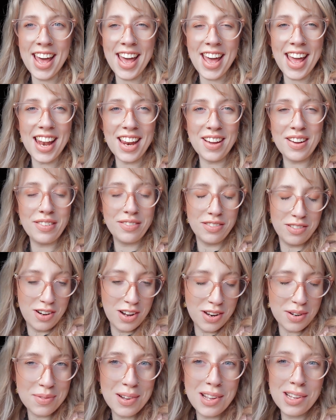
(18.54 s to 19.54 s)
Hello
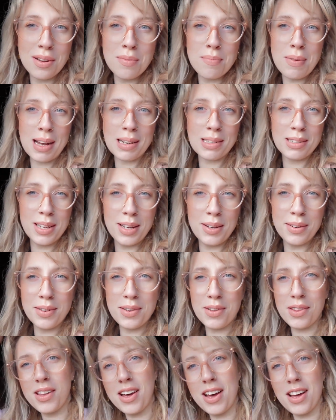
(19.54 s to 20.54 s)
everyone, welcome back to
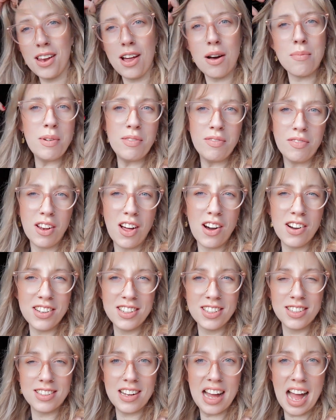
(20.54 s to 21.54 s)
another allotment
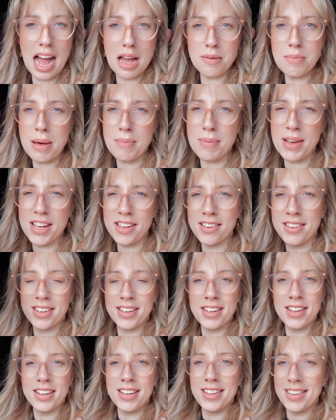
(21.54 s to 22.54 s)
vlog. I'm Emma.
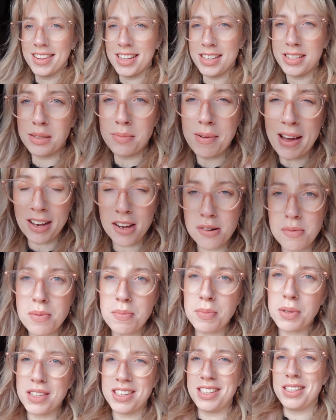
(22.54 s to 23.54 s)
This is my
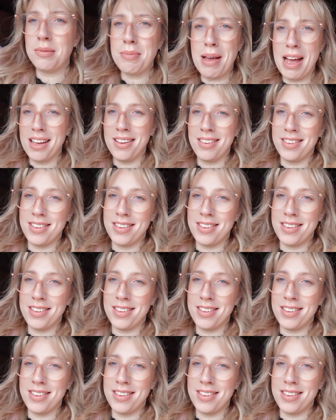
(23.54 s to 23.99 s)
allotment, but this is my